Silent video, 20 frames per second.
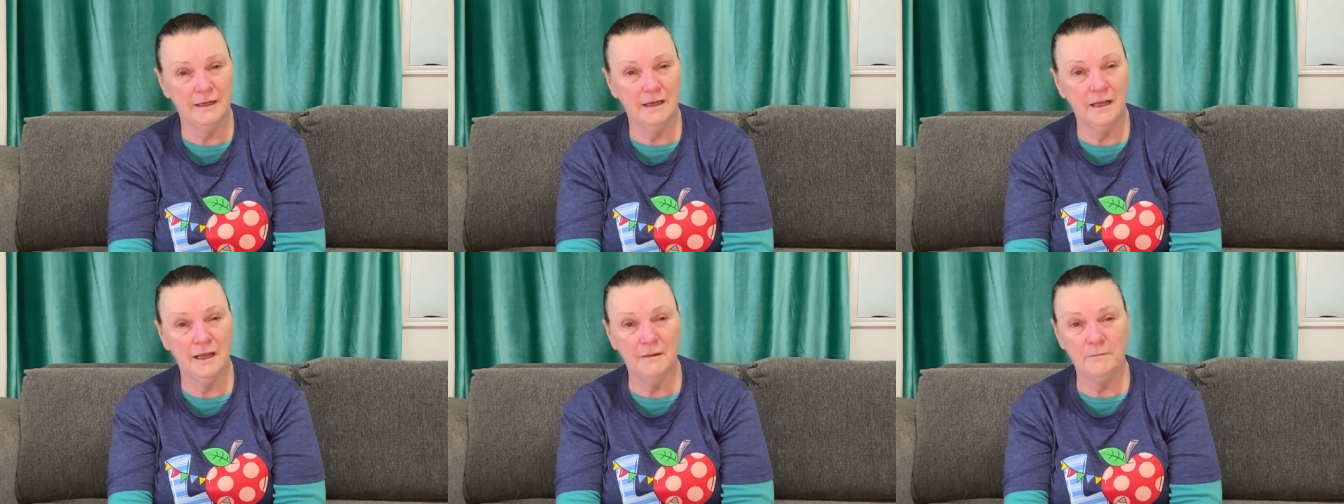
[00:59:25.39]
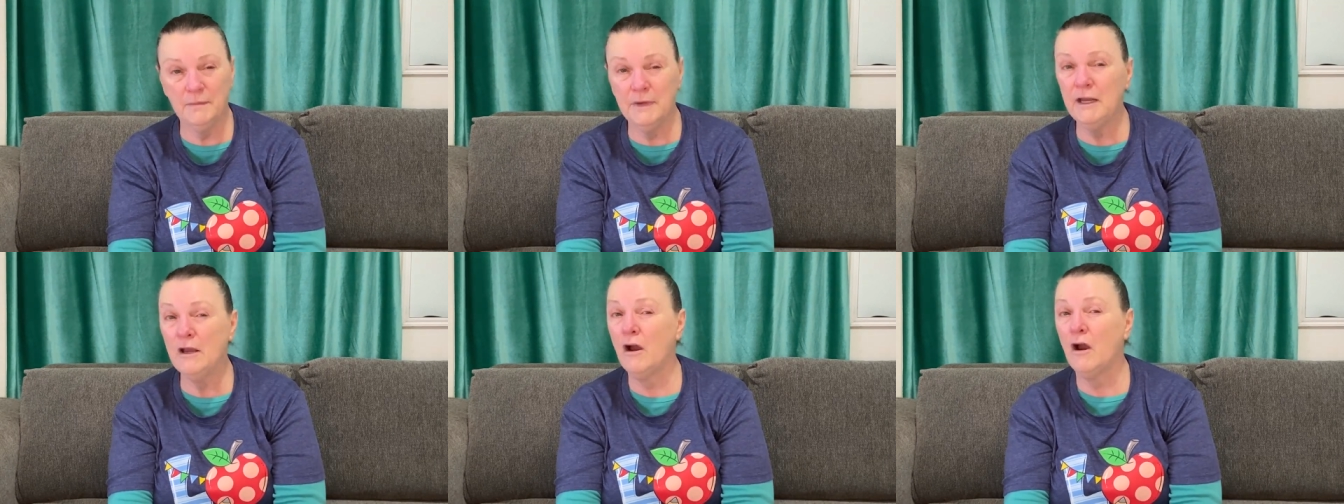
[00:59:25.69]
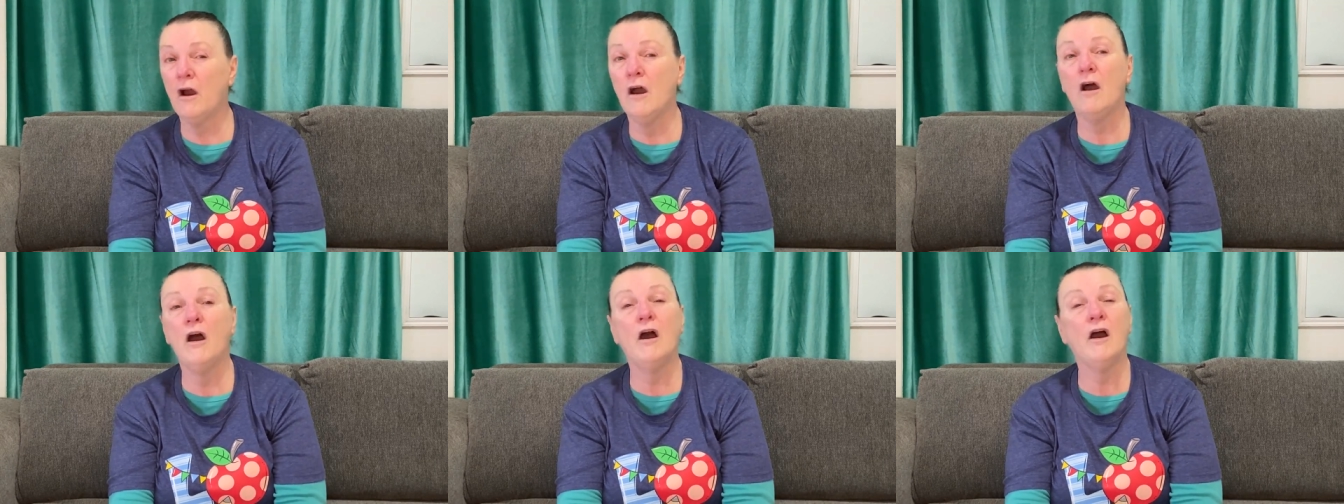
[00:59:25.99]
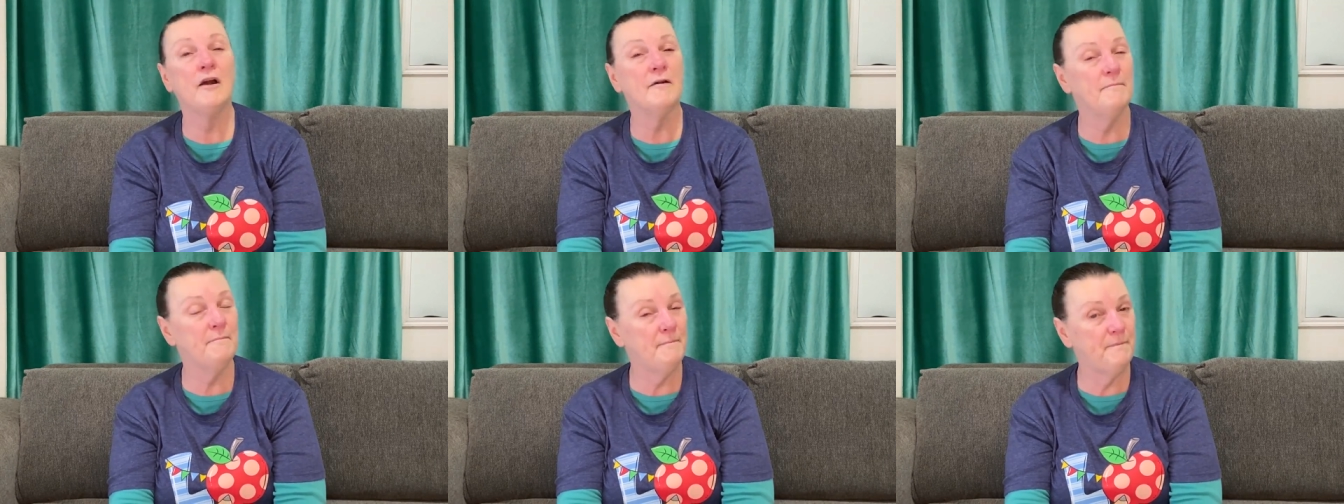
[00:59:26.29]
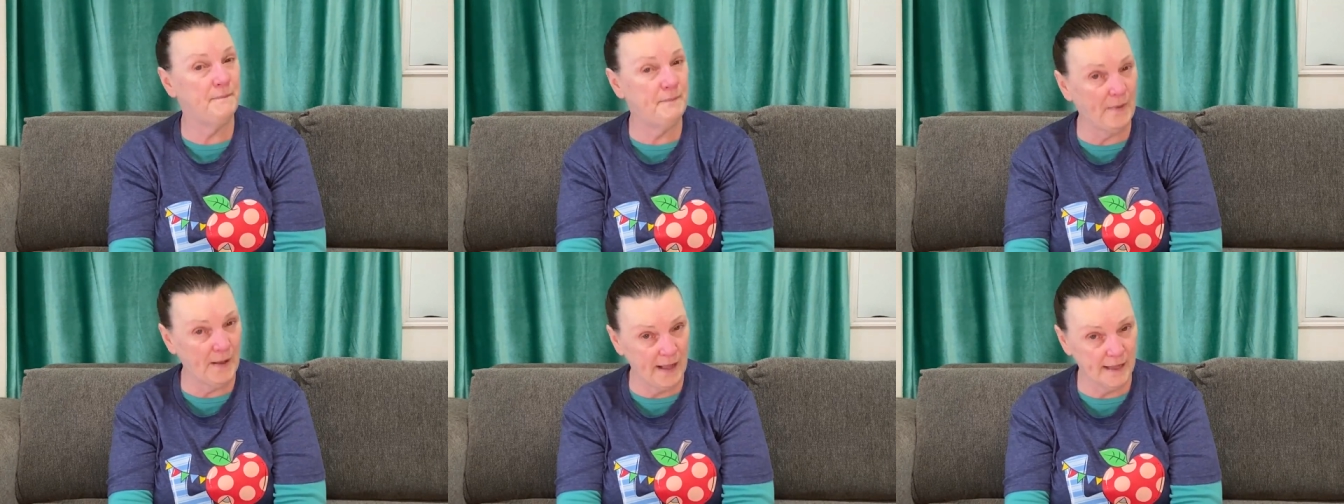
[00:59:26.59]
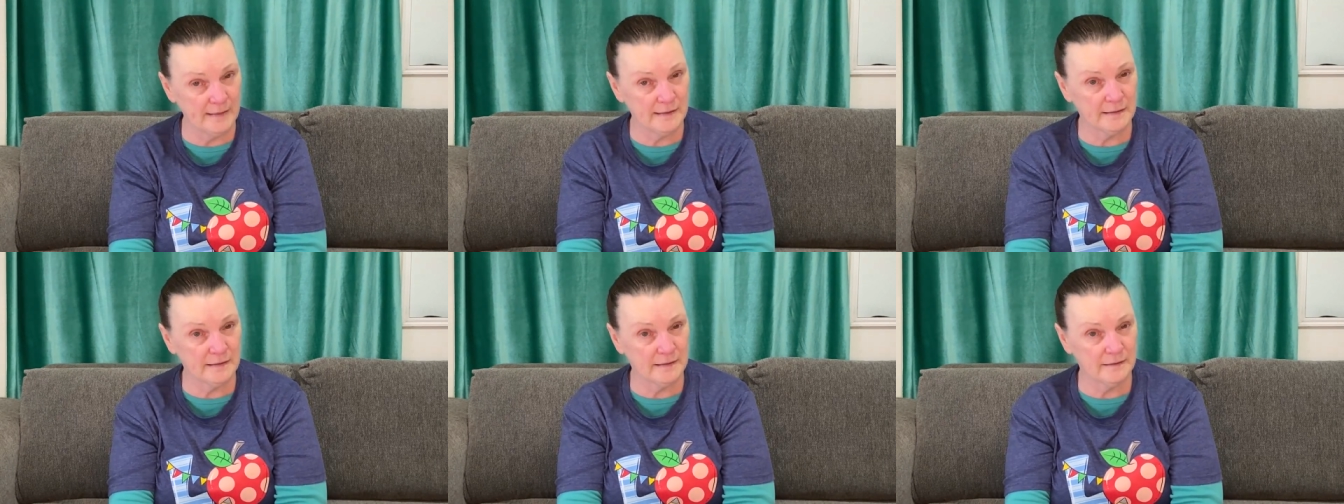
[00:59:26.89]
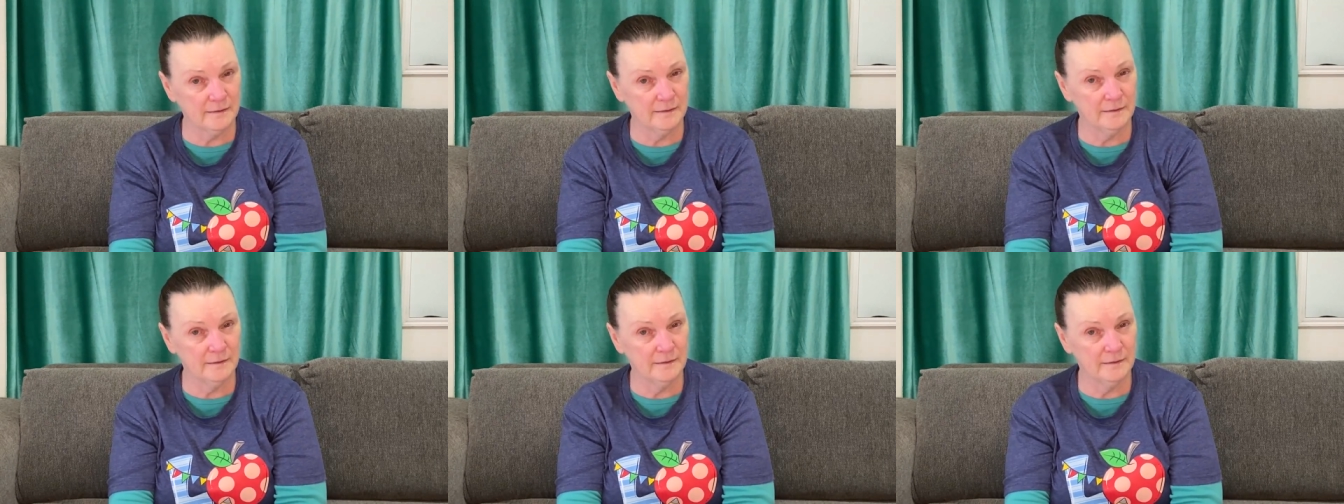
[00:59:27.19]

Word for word: and be our best